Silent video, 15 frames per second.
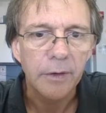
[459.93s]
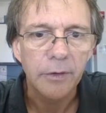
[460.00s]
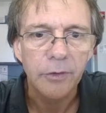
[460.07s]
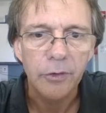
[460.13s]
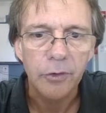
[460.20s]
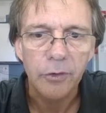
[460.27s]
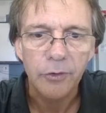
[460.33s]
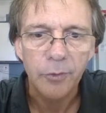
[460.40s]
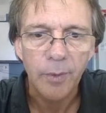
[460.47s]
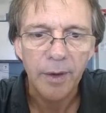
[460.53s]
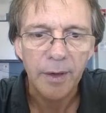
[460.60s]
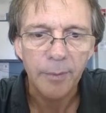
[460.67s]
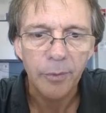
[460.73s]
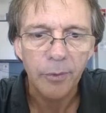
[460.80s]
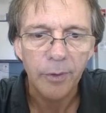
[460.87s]
You're going to do
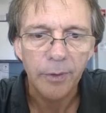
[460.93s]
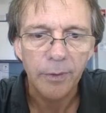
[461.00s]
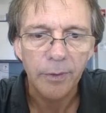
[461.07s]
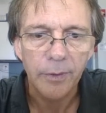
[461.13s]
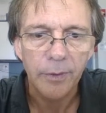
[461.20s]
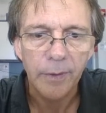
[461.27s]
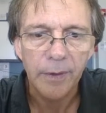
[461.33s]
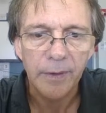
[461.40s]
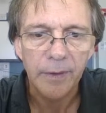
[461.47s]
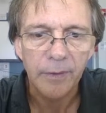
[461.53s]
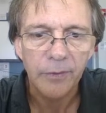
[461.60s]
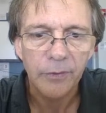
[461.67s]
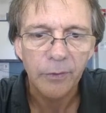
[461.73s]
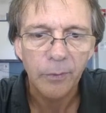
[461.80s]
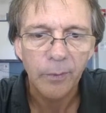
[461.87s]

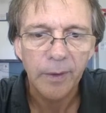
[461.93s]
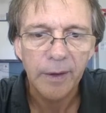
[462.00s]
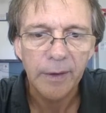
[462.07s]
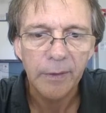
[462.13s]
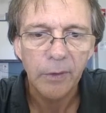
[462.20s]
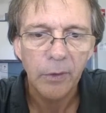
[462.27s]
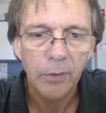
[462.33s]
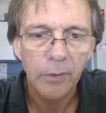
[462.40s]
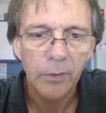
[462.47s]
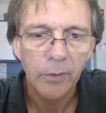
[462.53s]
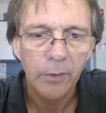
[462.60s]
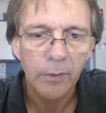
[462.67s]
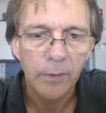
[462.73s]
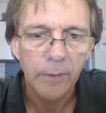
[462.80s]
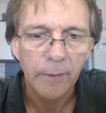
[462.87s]
20.9 squared
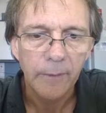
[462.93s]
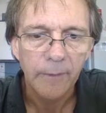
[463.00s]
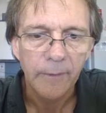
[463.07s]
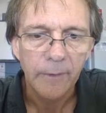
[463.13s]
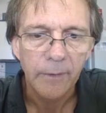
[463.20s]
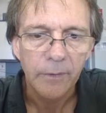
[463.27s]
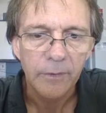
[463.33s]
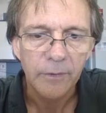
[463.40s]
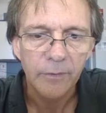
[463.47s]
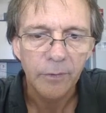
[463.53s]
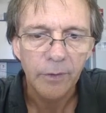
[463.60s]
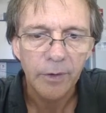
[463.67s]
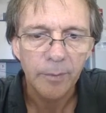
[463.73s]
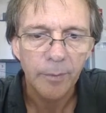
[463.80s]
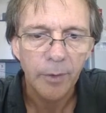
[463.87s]

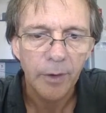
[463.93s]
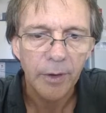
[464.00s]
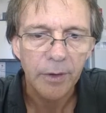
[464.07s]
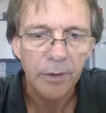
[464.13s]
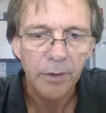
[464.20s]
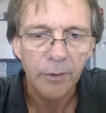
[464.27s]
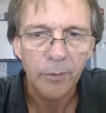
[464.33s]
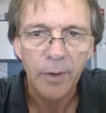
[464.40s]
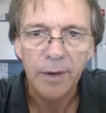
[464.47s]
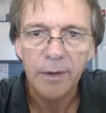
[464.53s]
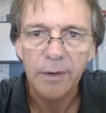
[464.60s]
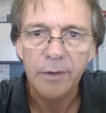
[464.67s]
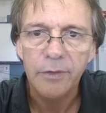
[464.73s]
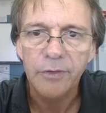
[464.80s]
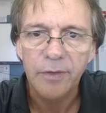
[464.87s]
divided by your
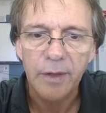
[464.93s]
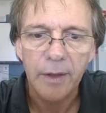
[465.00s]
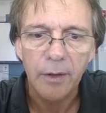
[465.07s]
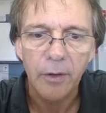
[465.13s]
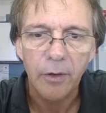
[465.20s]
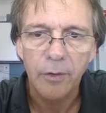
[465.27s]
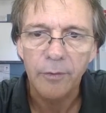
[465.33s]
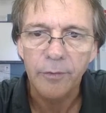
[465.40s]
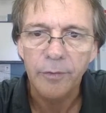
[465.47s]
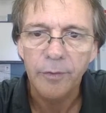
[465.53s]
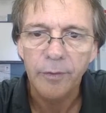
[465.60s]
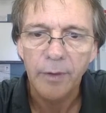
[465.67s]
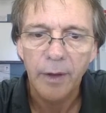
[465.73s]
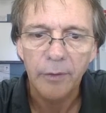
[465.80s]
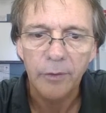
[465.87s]
radius there of
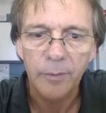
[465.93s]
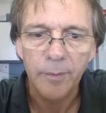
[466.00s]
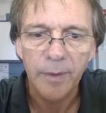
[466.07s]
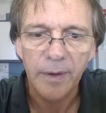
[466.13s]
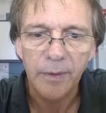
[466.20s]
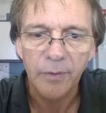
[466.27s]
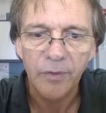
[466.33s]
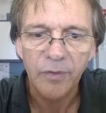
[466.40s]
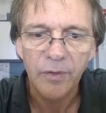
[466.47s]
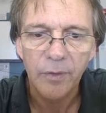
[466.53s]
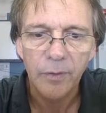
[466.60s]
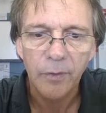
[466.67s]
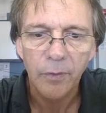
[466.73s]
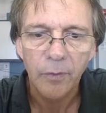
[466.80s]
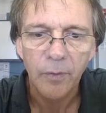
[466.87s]
100
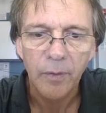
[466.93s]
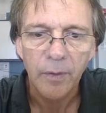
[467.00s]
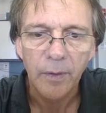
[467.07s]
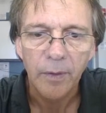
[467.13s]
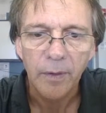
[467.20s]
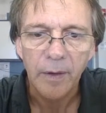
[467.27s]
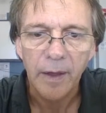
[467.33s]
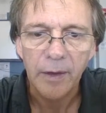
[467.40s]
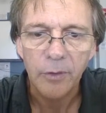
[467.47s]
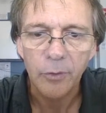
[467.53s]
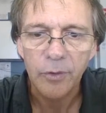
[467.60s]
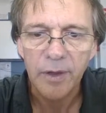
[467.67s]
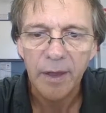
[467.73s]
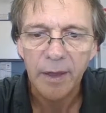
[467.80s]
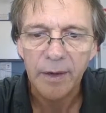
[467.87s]
metres,
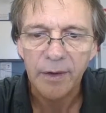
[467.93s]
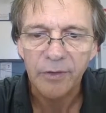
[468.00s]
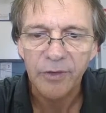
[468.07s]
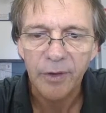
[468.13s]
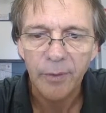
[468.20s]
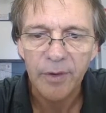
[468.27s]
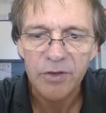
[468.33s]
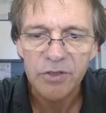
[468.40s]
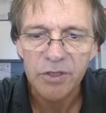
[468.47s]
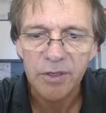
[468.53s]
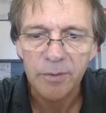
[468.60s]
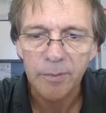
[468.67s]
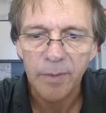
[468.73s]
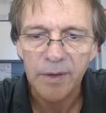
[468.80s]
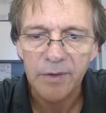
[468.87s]
and you'll get an
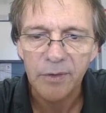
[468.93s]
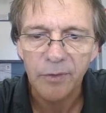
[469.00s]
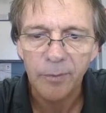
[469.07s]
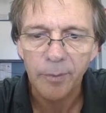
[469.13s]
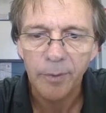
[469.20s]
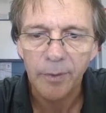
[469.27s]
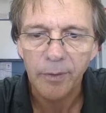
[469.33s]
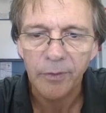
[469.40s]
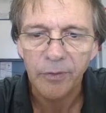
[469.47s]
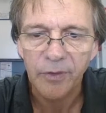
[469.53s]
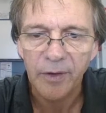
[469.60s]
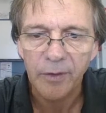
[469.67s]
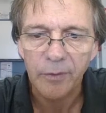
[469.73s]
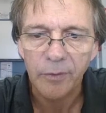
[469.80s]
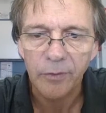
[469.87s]
acceleration in metres per
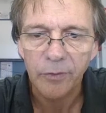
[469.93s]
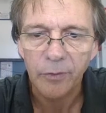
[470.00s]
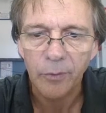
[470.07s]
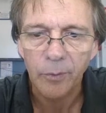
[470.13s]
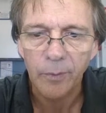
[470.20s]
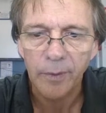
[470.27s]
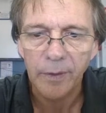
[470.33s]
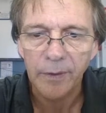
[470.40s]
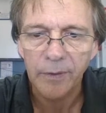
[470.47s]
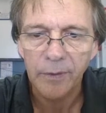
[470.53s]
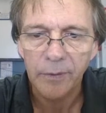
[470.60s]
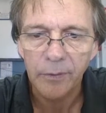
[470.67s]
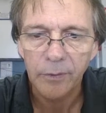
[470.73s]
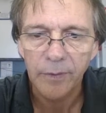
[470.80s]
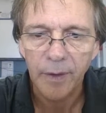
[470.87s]
second
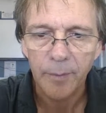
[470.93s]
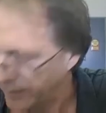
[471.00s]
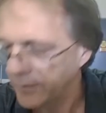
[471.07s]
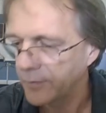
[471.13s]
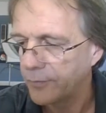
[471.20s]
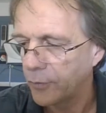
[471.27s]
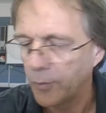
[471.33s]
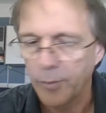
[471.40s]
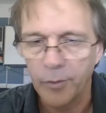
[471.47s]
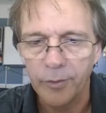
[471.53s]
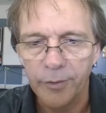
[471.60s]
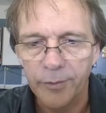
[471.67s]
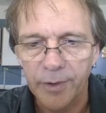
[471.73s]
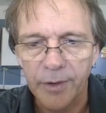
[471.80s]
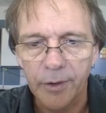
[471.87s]
squared. Sorry,
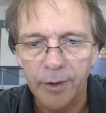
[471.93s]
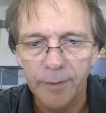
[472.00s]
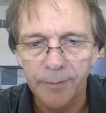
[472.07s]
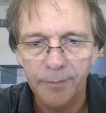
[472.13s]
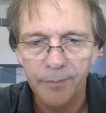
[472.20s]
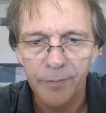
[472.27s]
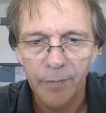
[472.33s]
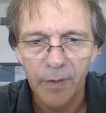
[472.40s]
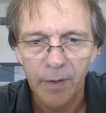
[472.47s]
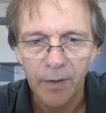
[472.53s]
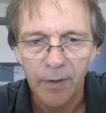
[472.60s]
4.39.